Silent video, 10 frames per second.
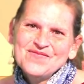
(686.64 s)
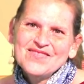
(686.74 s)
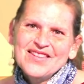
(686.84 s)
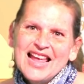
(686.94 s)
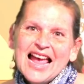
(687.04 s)

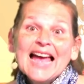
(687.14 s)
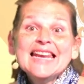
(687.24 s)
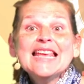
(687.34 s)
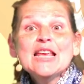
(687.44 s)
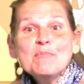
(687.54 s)
And he
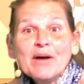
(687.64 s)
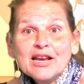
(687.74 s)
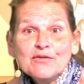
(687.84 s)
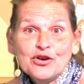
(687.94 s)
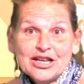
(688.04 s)
paid for
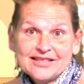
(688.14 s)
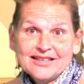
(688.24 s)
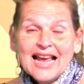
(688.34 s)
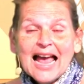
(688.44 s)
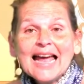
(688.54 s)
us.
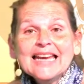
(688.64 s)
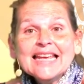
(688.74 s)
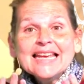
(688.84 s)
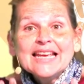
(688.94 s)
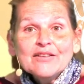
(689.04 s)
And he
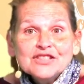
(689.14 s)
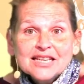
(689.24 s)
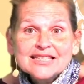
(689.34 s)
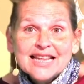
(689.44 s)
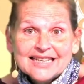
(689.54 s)
gives us
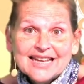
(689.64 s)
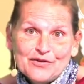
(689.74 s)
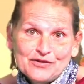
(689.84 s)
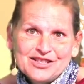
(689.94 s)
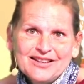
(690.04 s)
that gift.
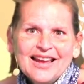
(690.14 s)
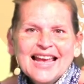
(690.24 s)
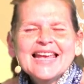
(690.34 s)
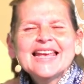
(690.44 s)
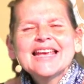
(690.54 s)
He
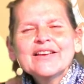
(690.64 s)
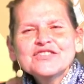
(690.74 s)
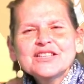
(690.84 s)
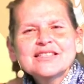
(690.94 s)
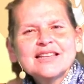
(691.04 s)
gives us
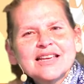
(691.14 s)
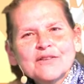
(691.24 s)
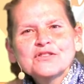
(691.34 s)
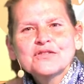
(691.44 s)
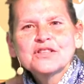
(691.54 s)
the gift of
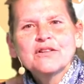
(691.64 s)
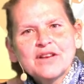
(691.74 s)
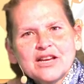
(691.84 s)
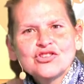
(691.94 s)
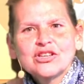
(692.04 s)

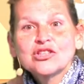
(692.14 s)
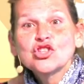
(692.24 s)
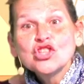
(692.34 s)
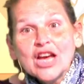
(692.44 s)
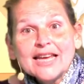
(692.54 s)
salvation
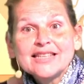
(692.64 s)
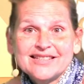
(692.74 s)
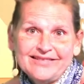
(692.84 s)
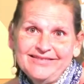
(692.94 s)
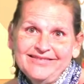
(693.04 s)
today still.
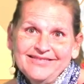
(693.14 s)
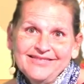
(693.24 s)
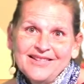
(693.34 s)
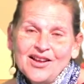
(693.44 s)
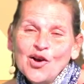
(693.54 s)

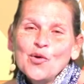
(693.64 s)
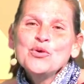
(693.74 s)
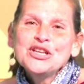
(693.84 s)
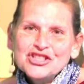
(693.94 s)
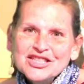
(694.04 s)
We
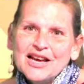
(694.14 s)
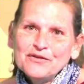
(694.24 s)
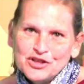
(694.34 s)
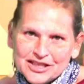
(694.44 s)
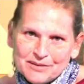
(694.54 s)
just have to
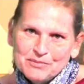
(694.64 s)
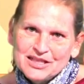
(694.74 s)
accept it.